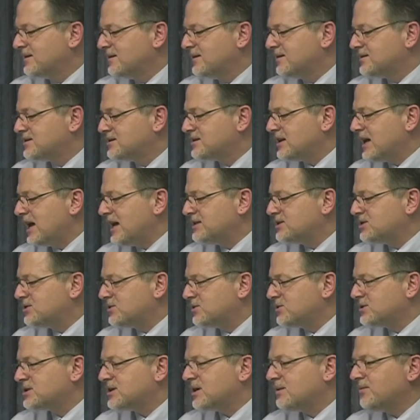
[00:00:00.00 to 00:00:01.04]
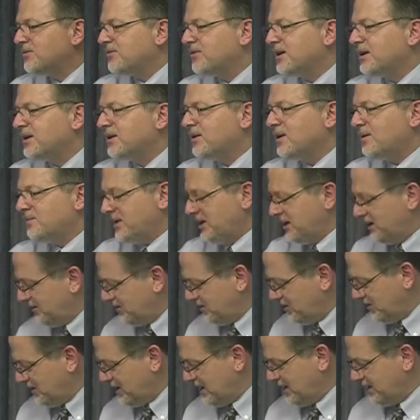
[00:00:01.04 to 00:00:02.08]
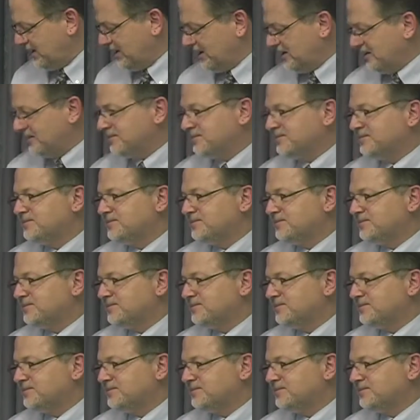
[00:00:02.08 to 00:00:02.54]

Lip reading: Slide's doing something funny on me here. Let me do that again.